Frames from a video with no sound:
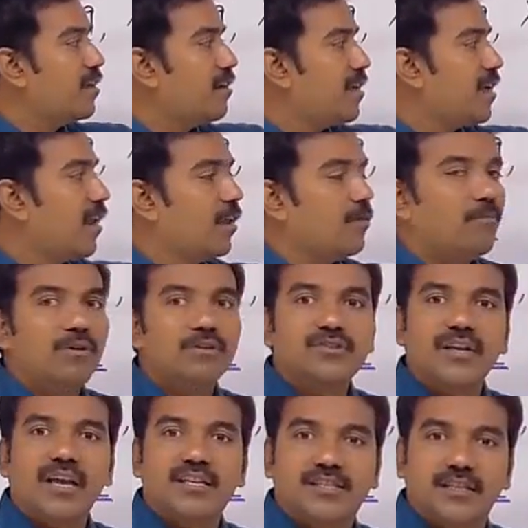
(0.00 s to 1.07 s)
any real
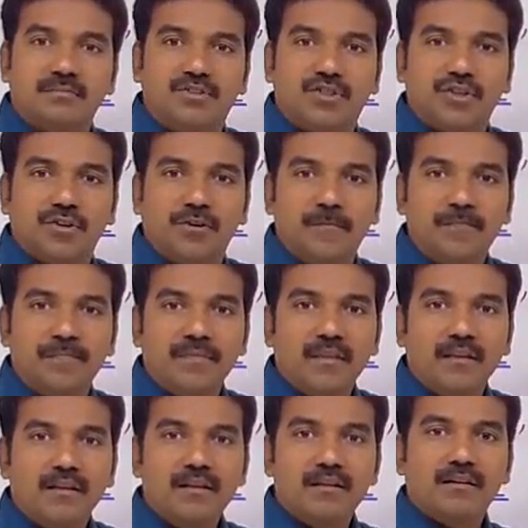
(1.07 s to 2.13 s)
numbers except 0.
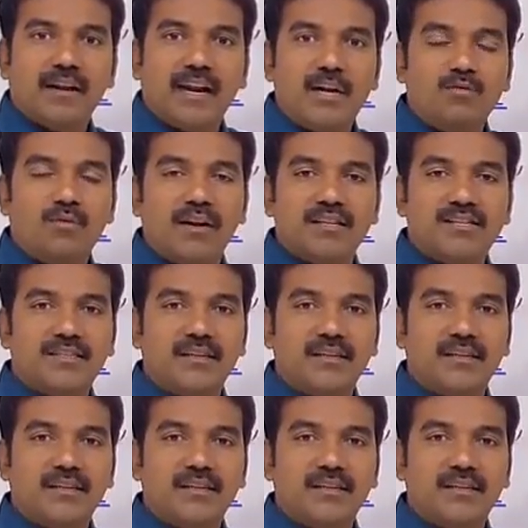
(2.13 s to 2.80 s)
Try to